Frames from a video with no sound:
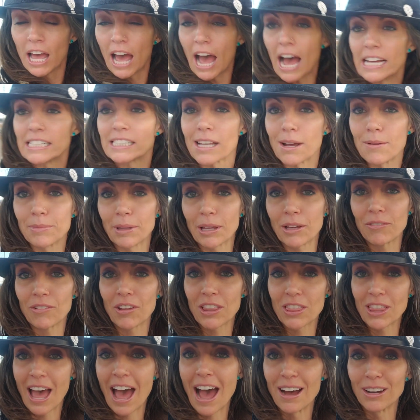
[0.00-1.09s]
as I'm
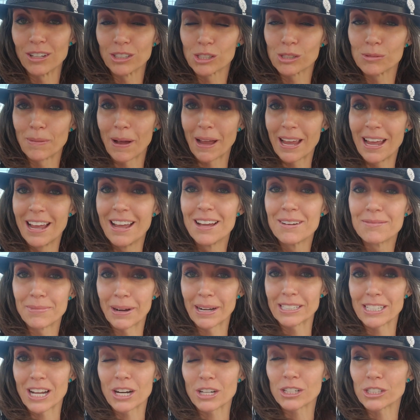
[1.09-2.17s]
leaving the house,
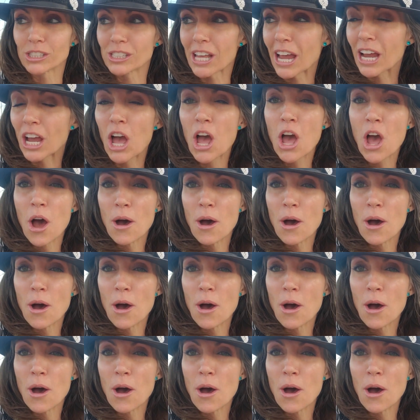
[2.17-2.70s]
my daughter's like,